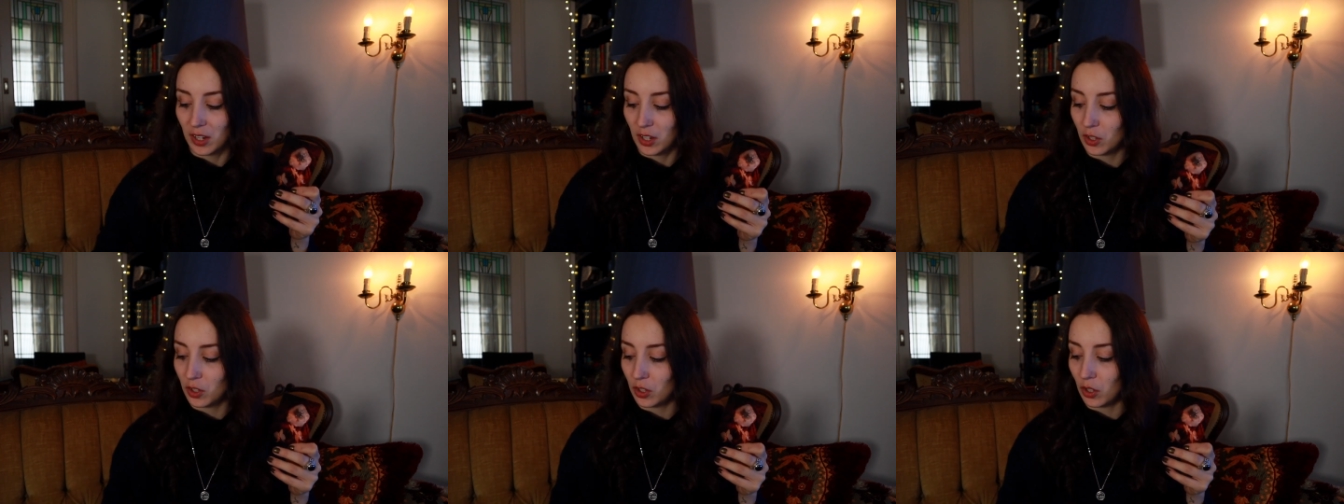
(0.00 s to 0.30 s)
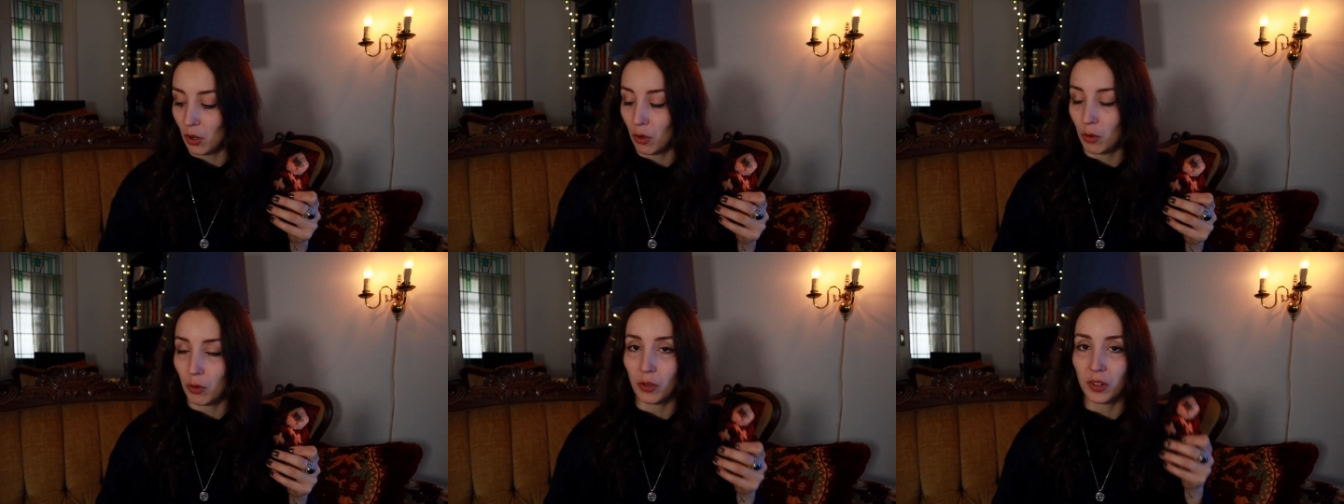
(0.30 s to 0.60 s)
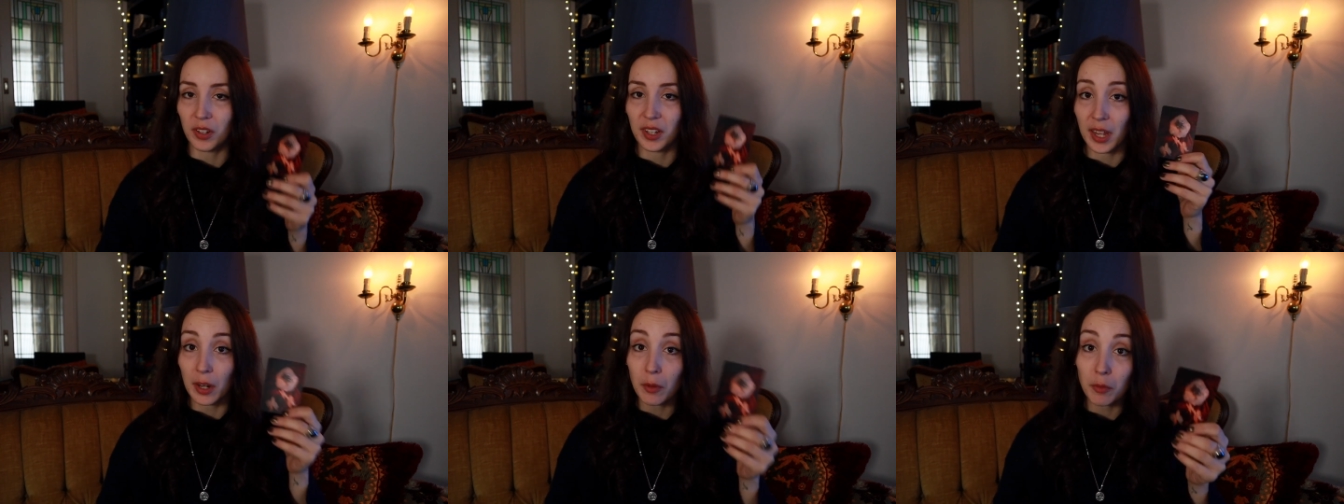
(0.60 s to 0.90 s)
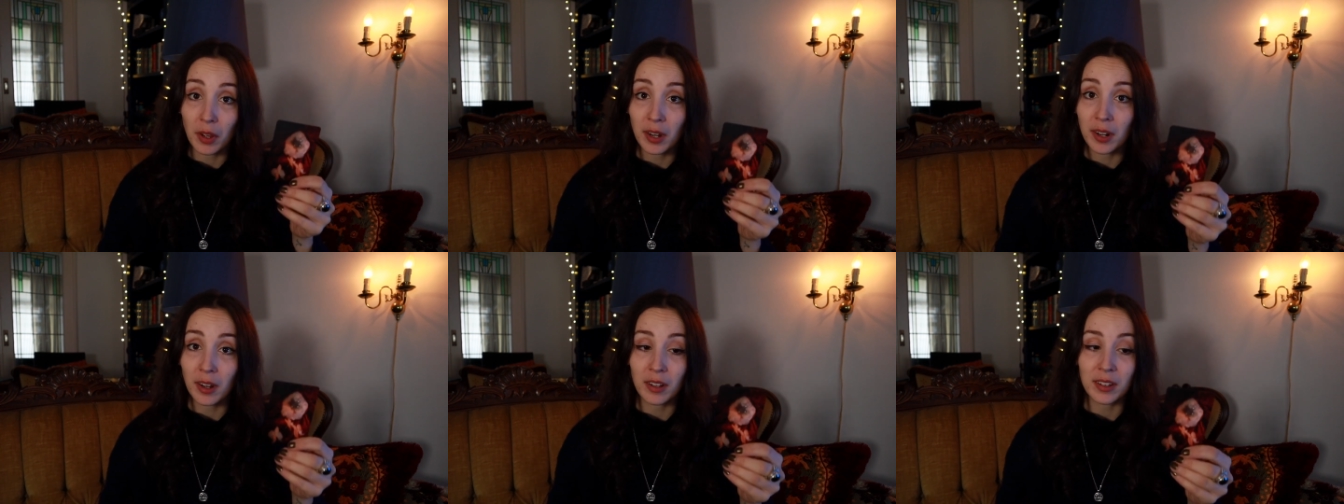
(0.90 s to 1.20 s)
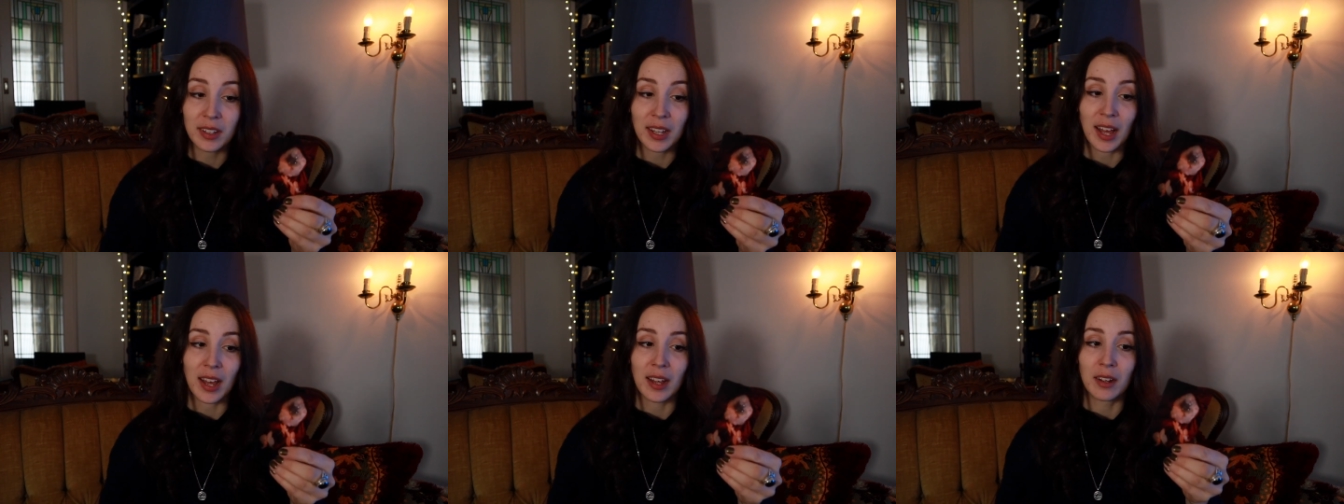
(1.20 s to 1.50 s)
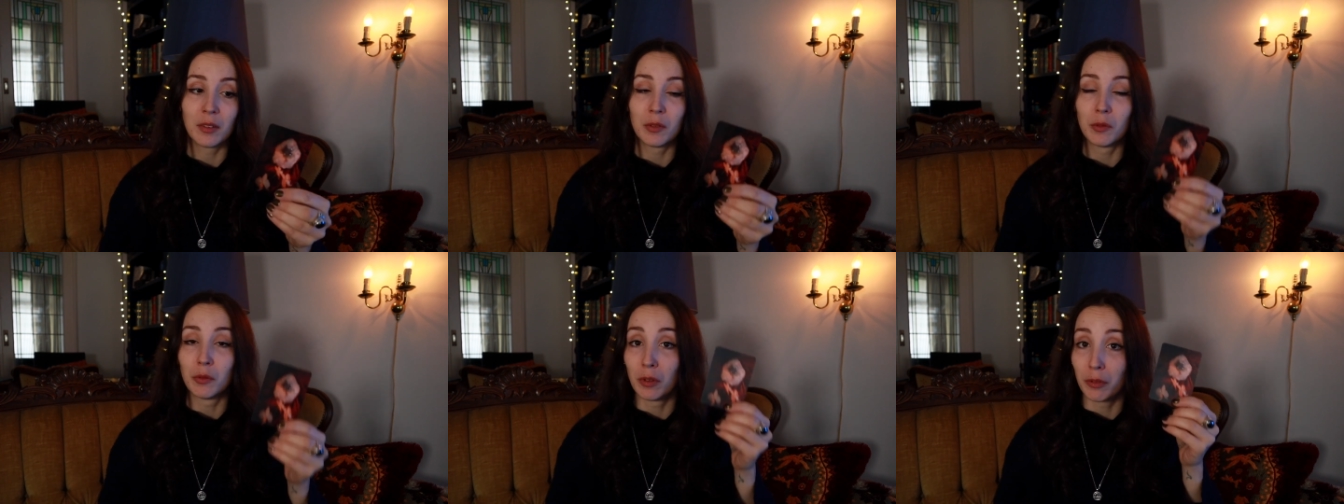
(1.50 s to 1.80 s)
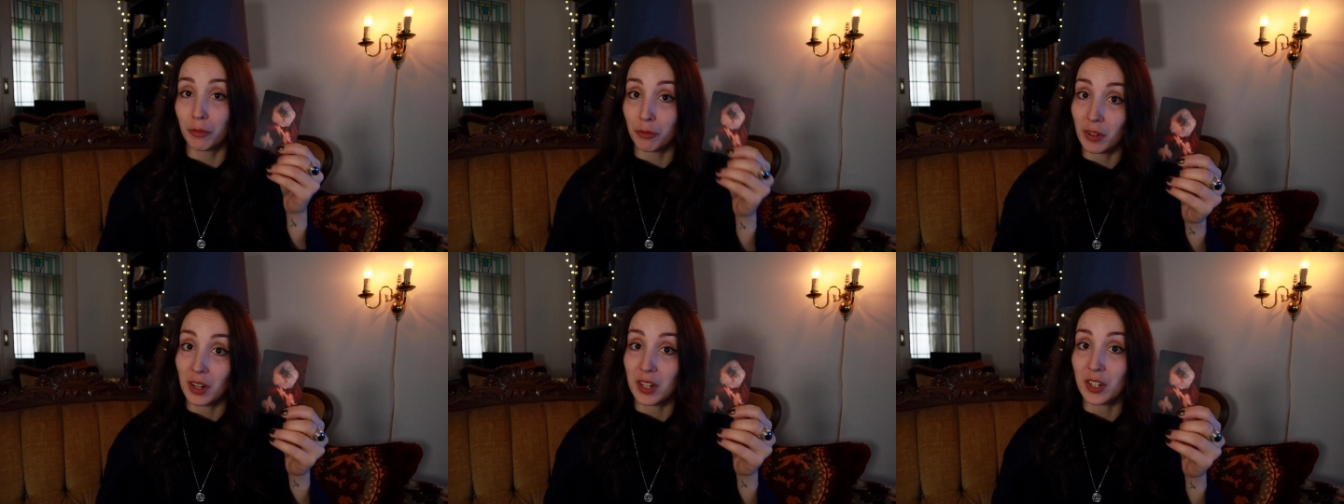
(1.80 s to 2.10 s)
So get right on that,
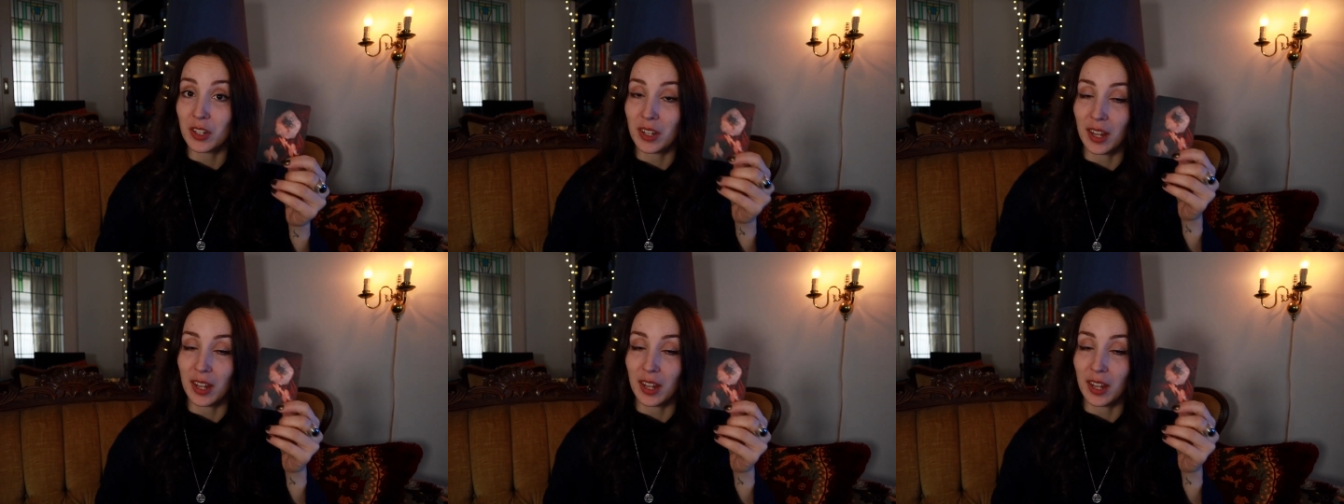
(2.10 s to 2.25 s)
refresh